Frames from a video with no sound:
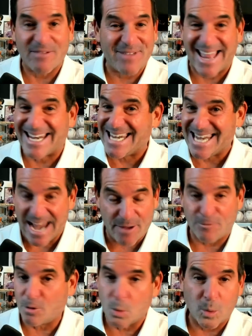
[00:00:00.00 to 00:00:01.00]
and
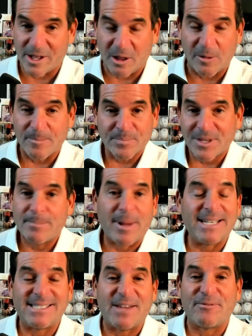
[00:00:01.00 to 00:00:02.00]
never will, by
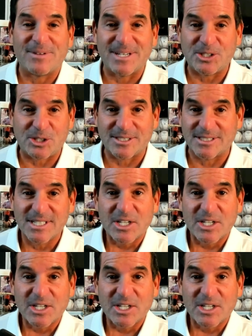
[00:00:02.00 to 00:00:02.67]
definition.